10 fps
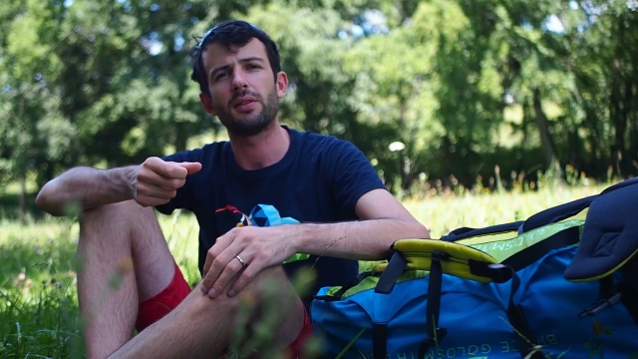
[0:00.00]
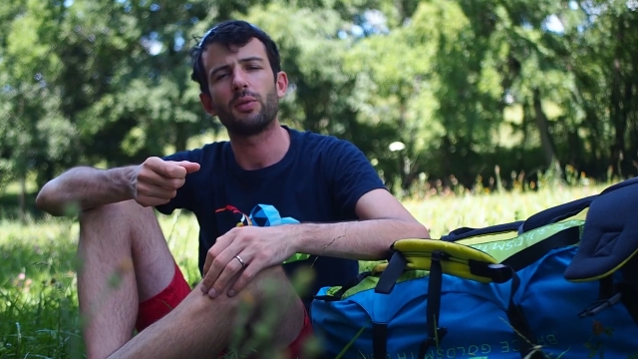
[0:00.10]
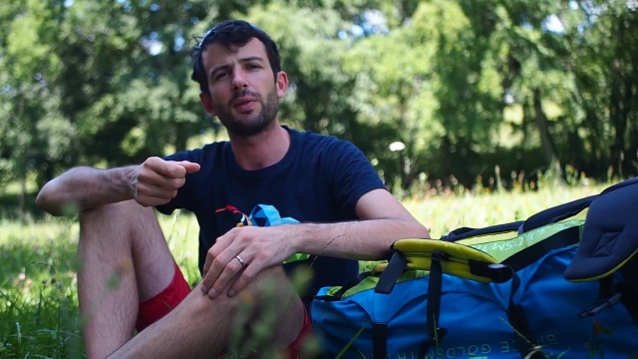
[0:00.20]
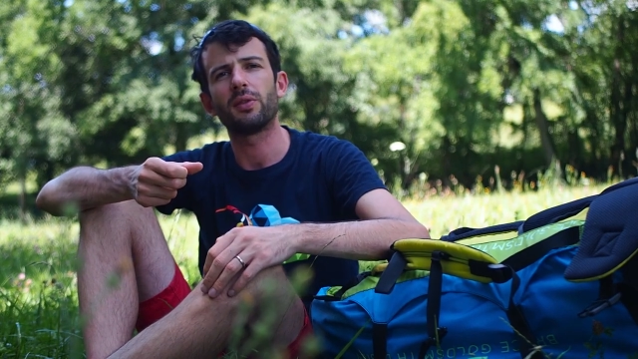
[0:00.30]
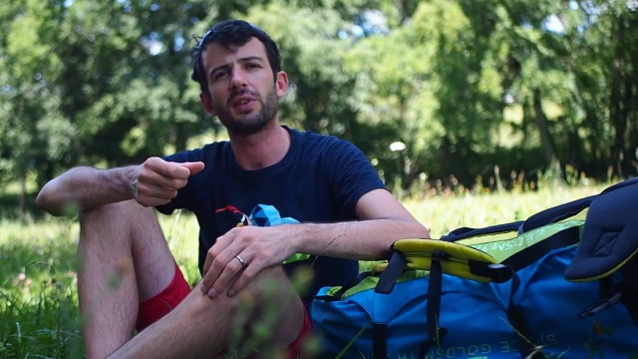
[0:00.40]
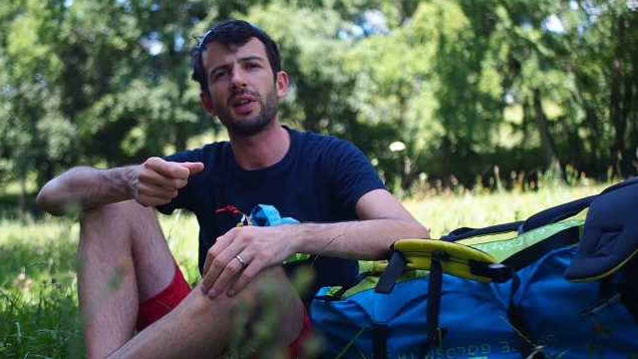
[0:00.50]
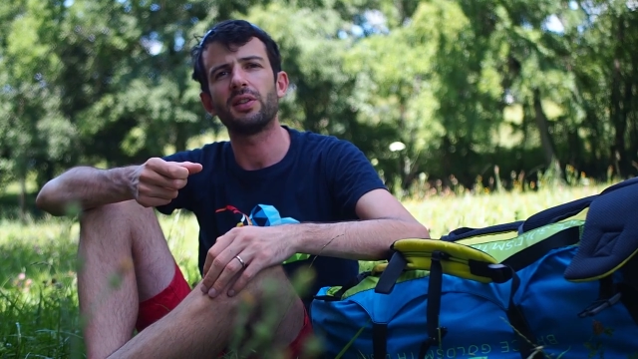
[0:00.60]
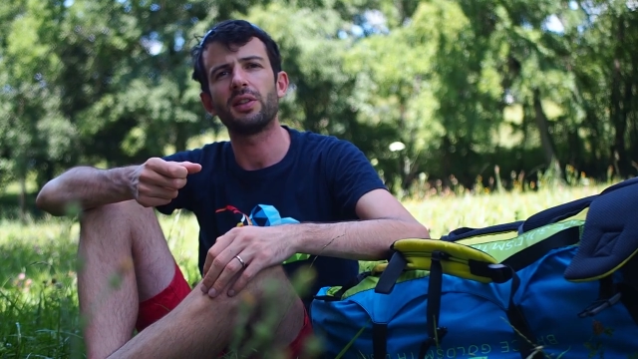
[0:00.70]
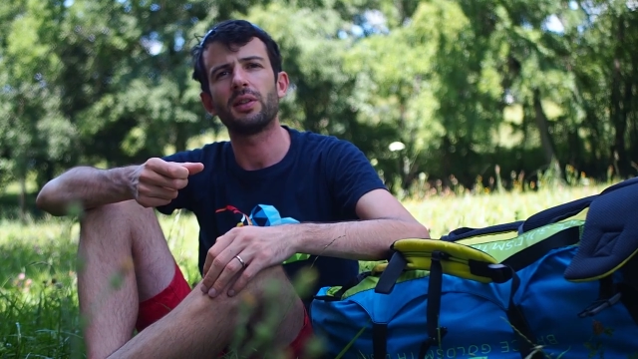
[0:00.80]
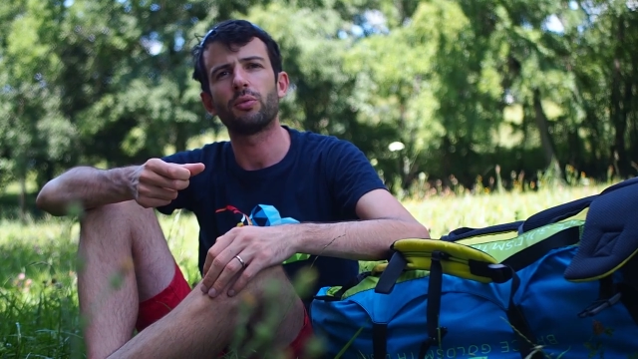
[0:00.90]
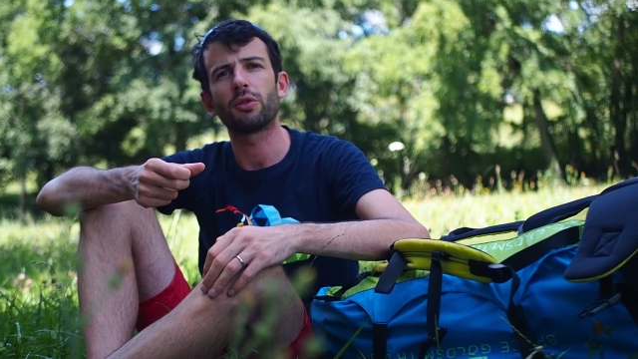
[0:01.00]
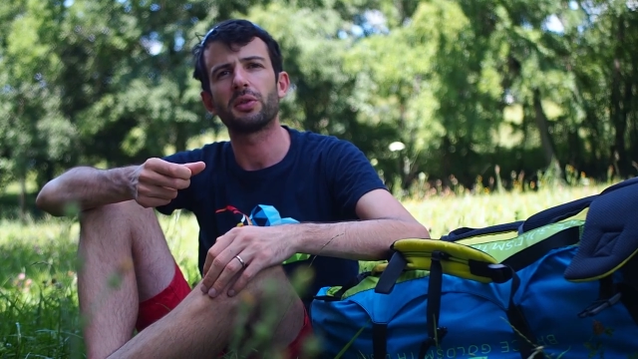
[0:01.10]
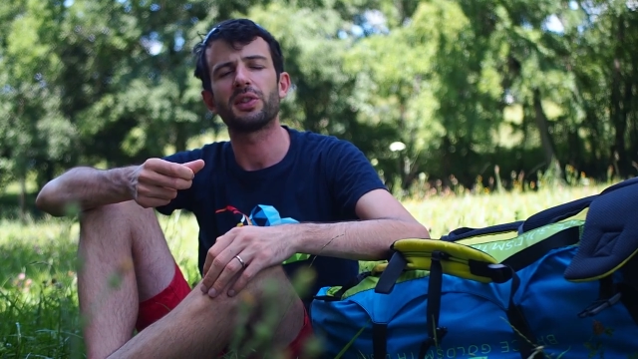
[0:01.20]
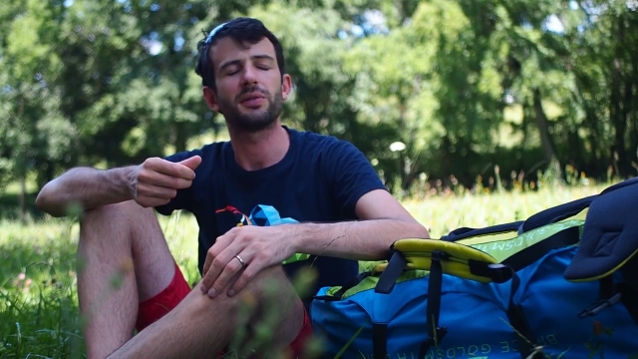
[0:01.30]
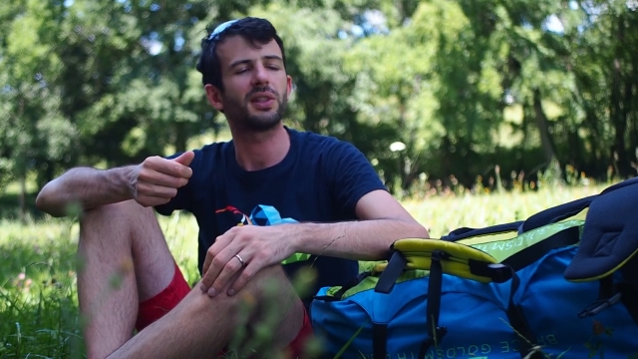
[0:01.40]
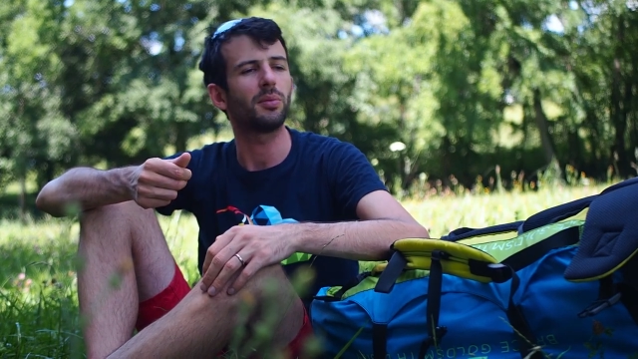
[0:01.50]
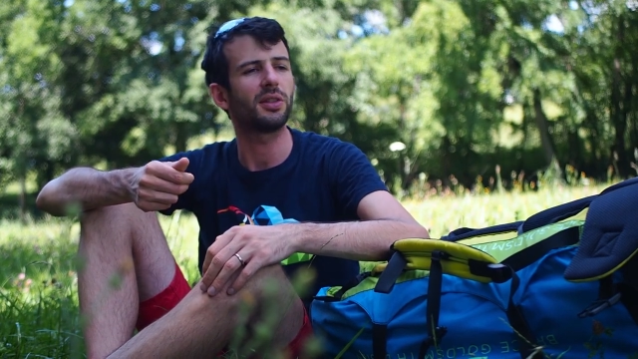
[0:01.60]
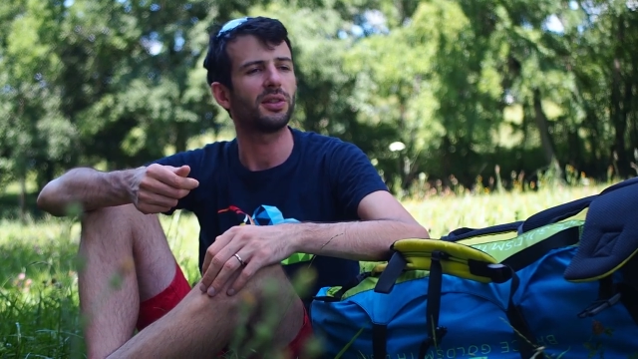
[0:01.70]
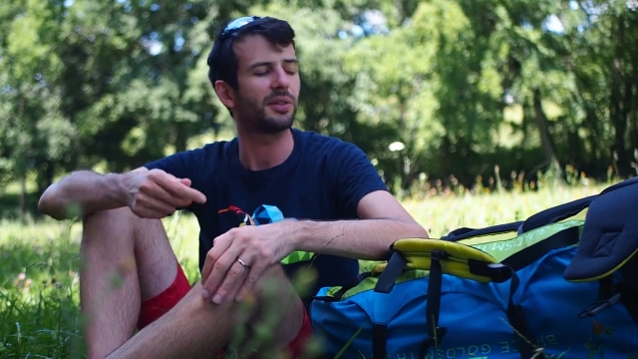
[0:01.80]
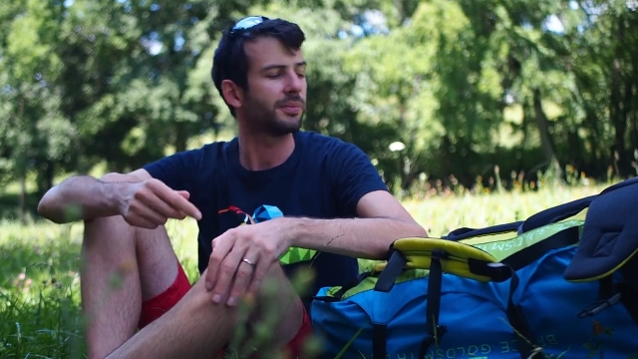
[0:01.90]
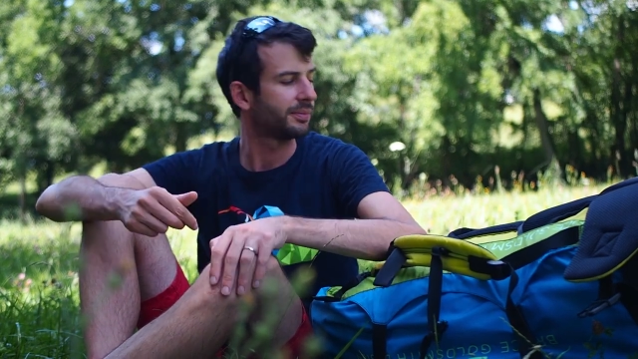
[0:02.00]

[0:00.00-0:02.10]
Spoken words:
without any progressive stability.